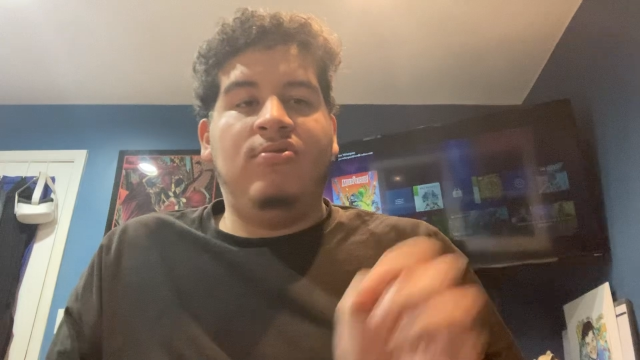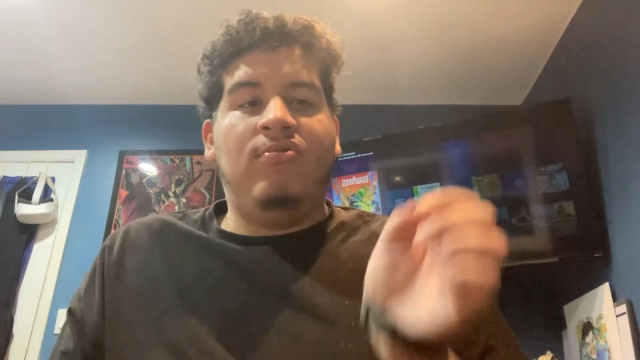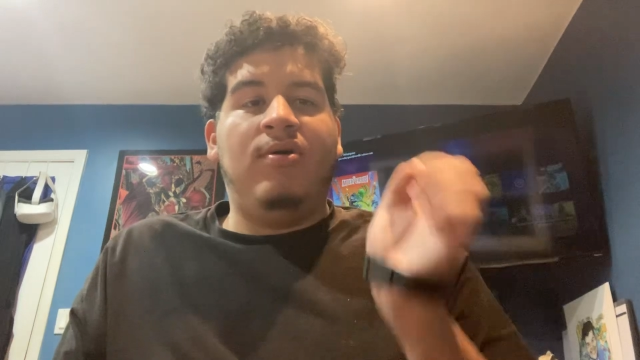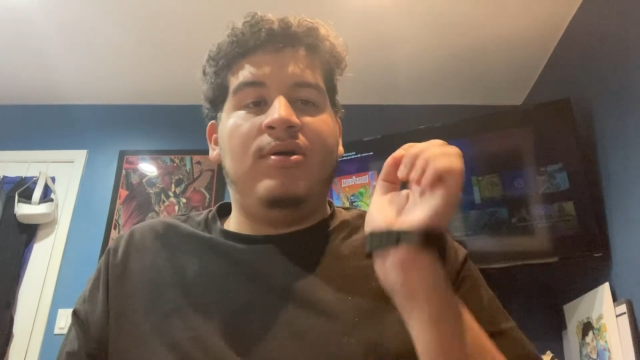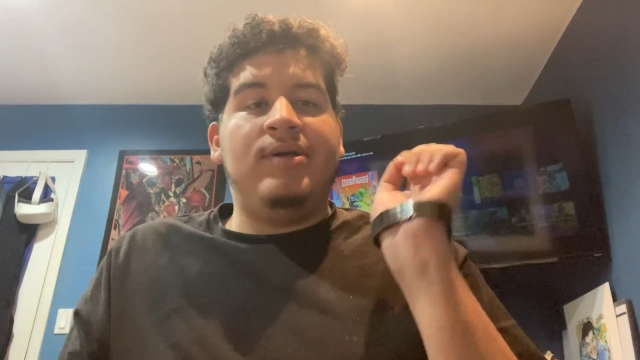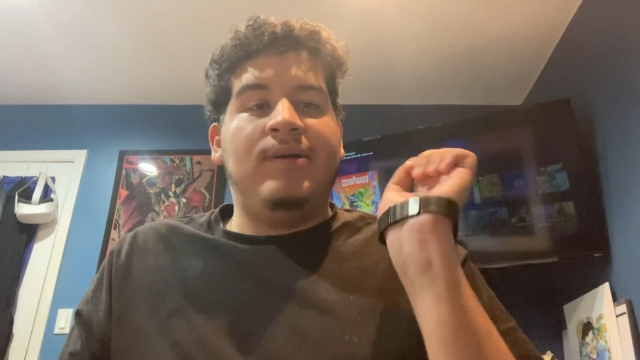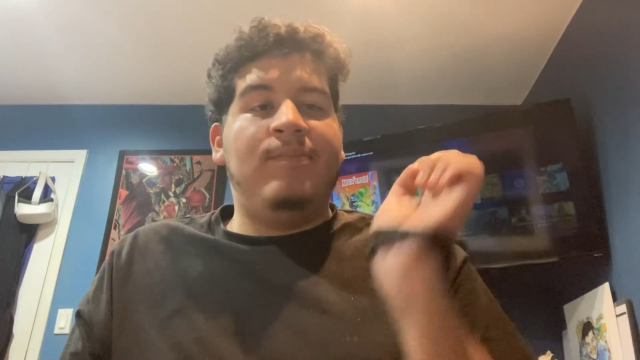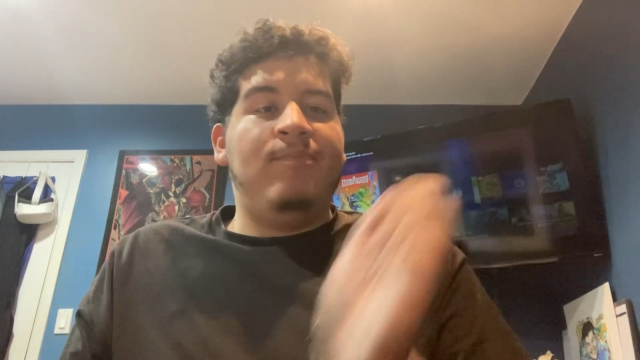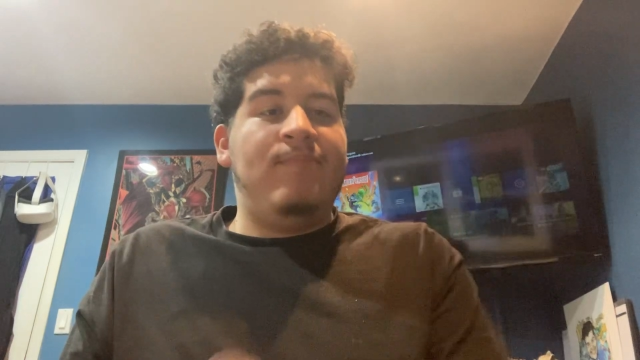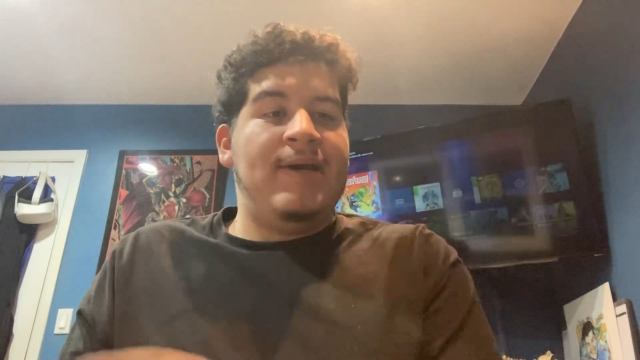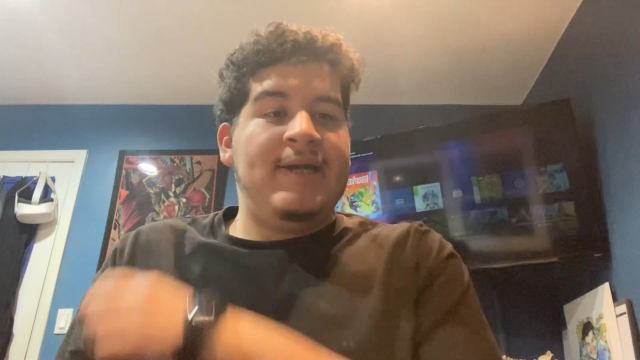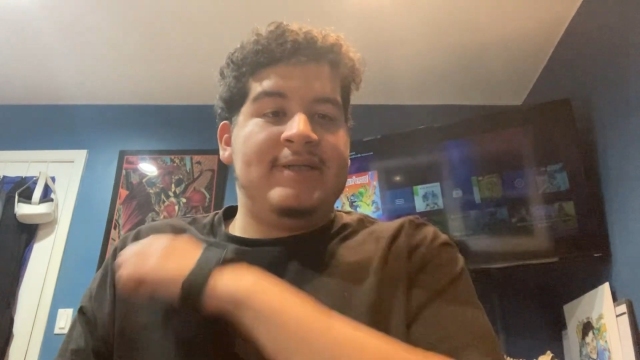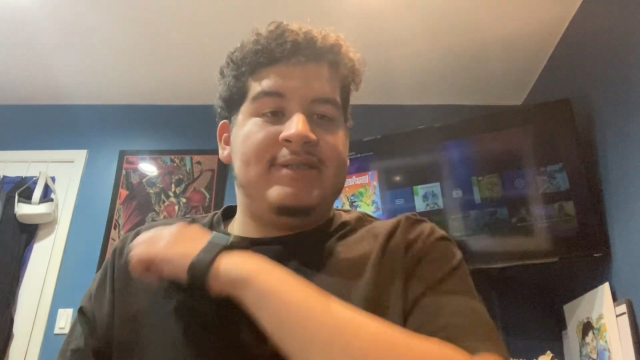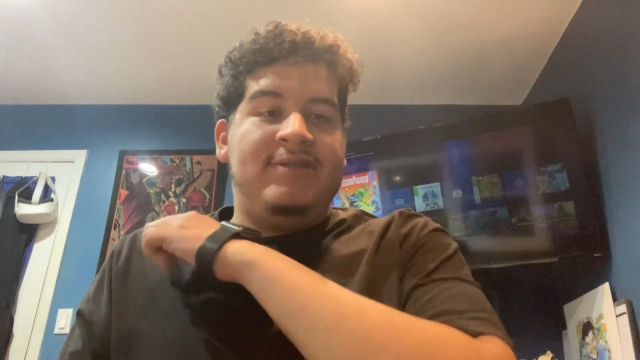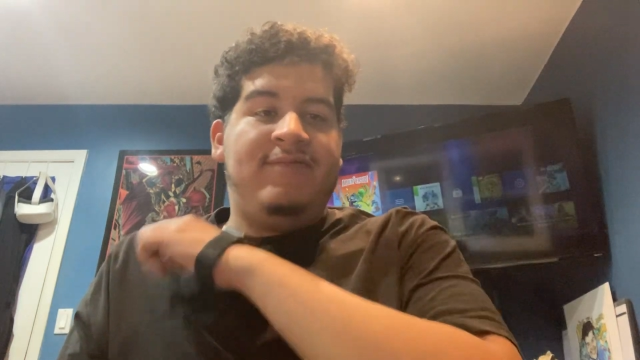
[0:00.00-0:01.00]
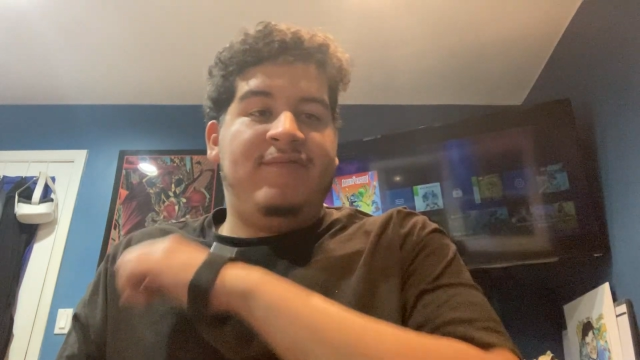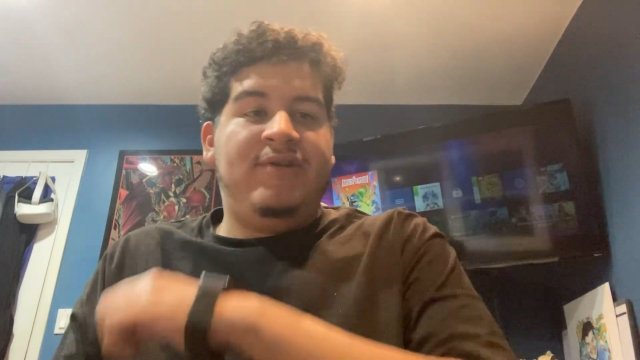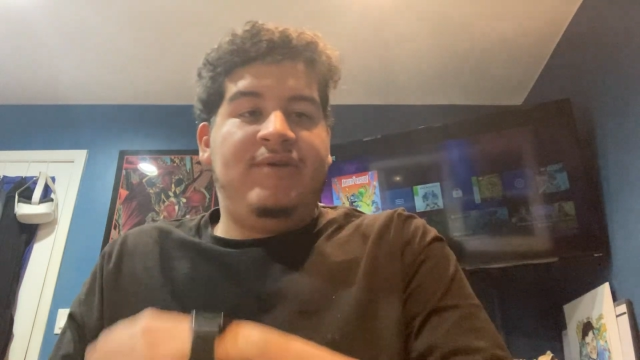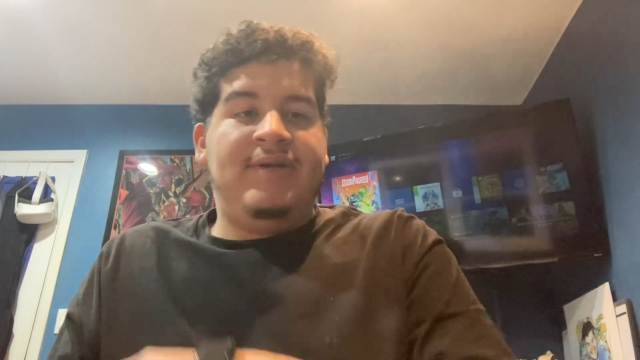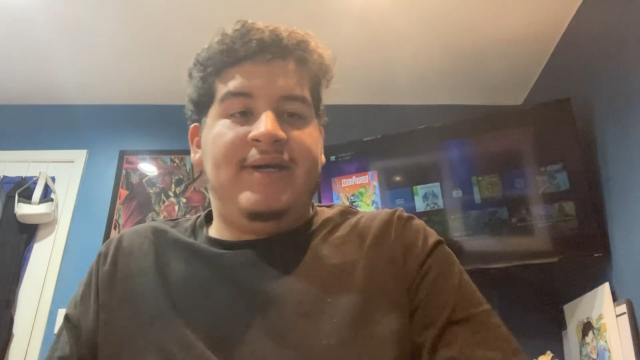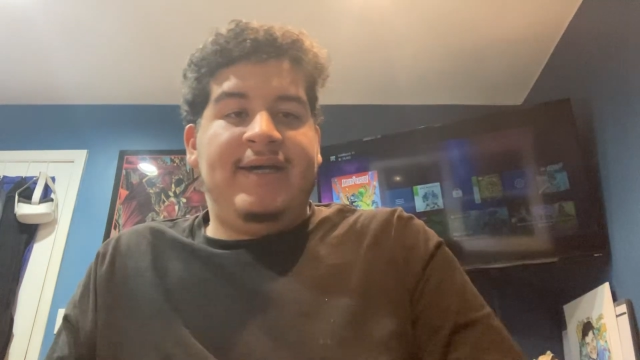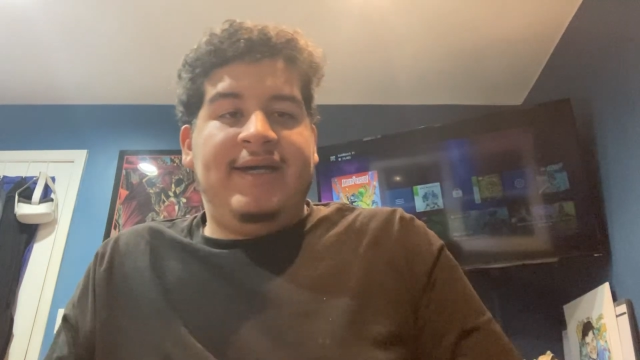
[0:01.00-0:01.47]
Welcome back to the
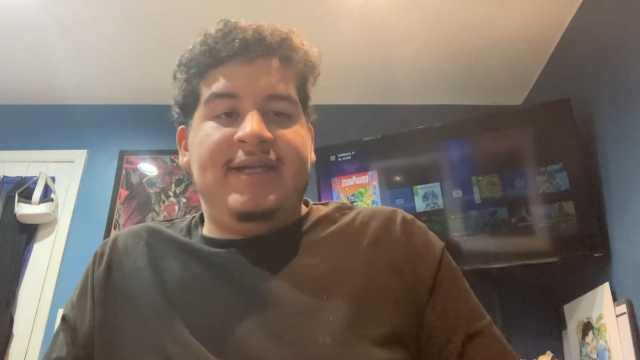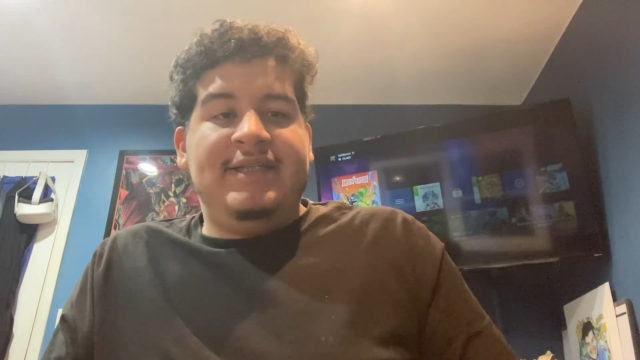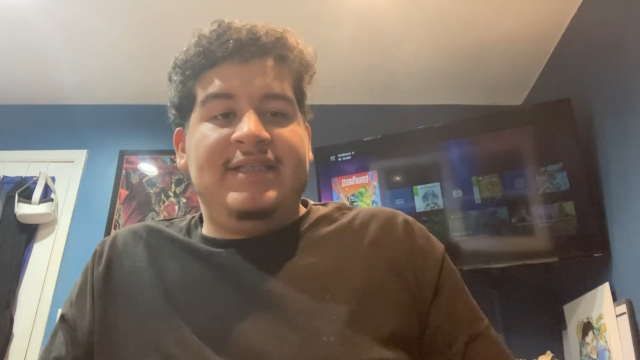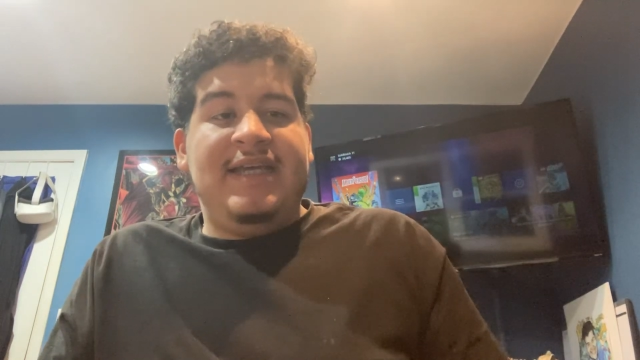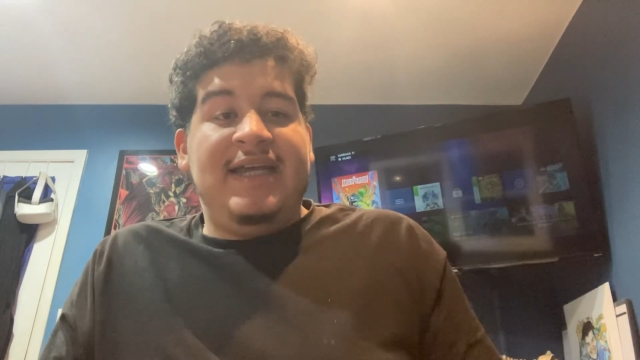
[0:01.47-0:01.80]
video, guys,